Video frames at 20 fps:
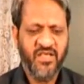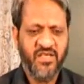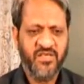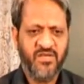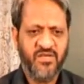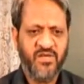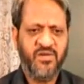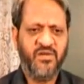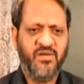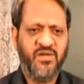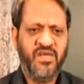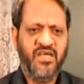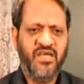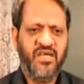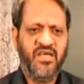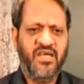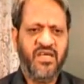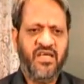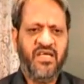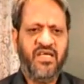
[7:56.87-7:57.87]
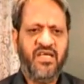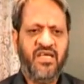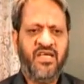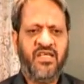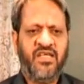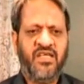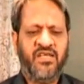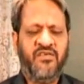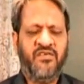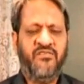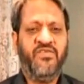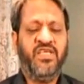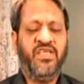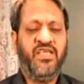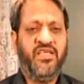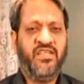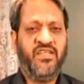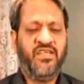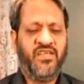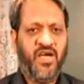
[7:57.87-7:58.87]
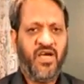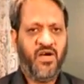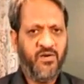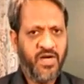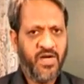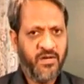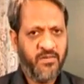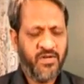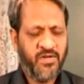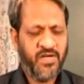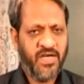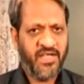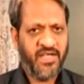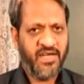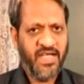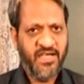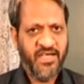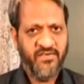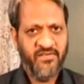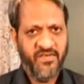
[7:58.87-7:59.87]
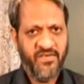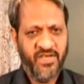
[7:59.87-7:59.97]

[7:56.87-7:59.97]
so we now arrive